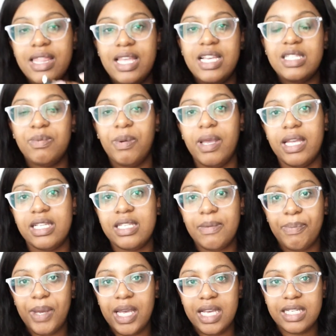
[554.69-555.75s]
This
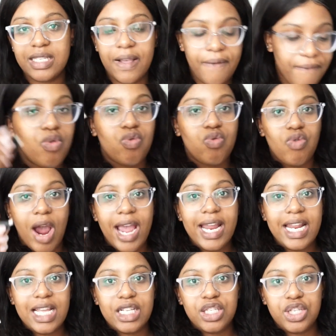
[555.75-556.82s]
piece, piece
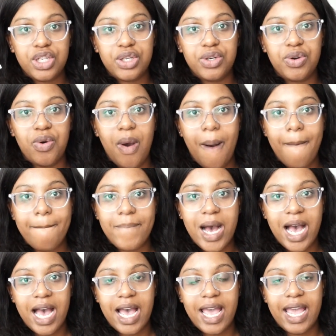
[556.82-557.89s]
right into
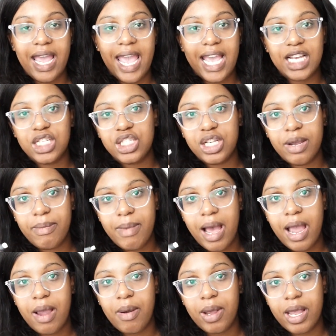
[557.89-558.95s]
my H D M
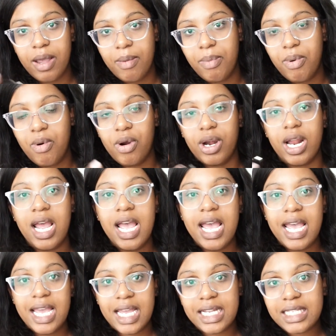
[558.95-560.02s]
I import,
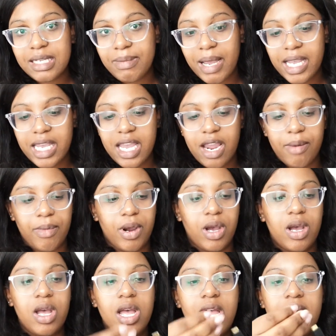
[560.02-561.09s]
into my
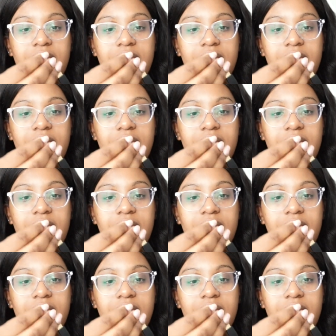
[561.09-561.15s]
camera.